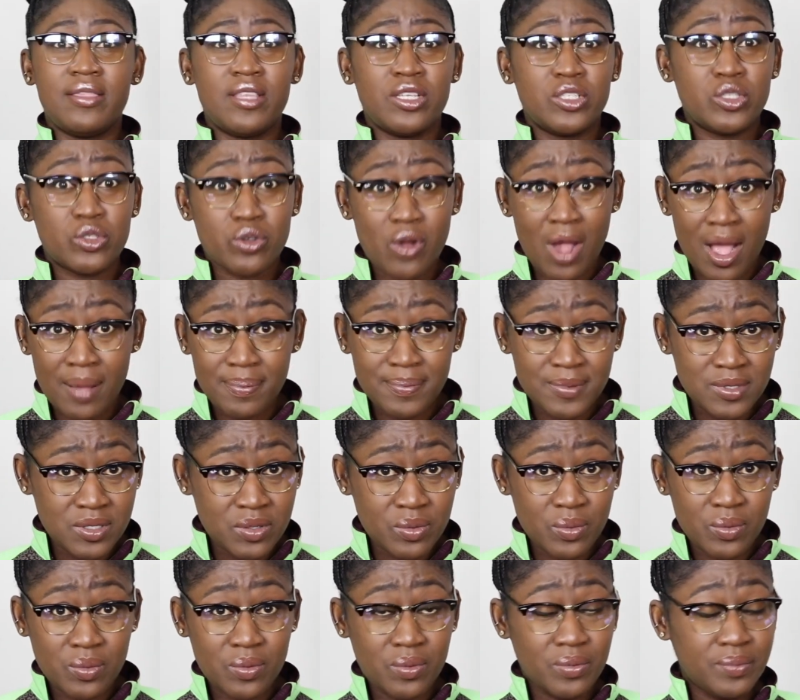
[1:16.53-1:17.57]
the drop
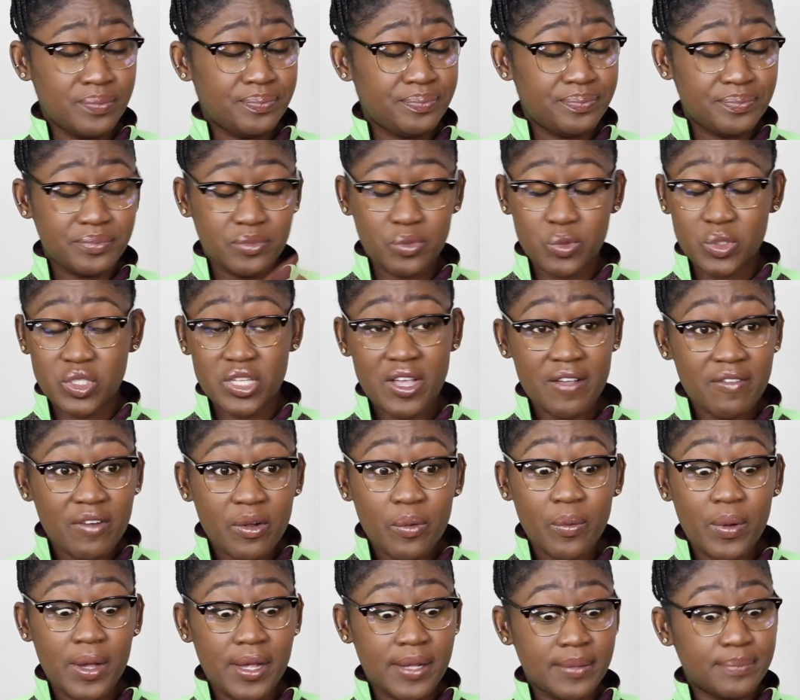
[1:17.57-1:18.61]
2, whichever
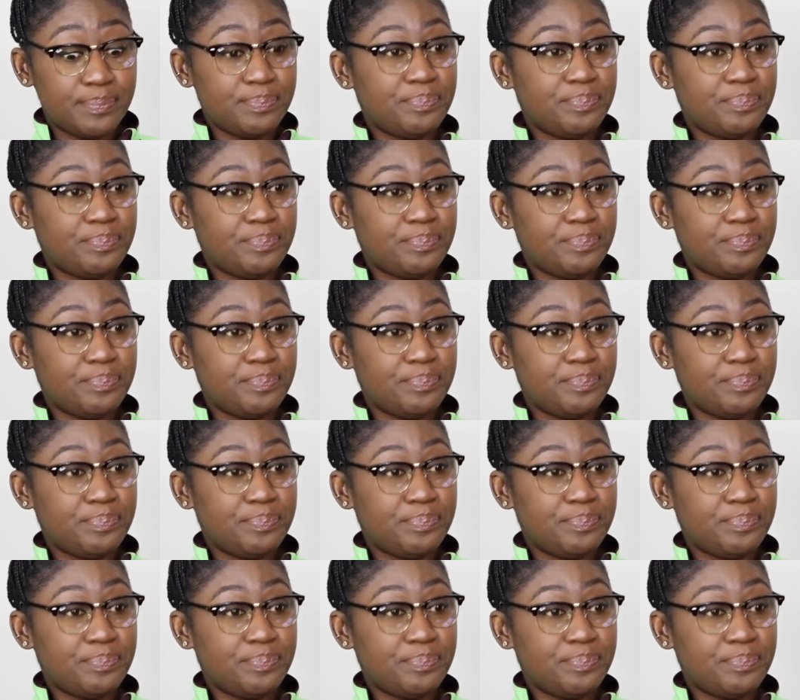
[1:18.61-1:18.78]
one,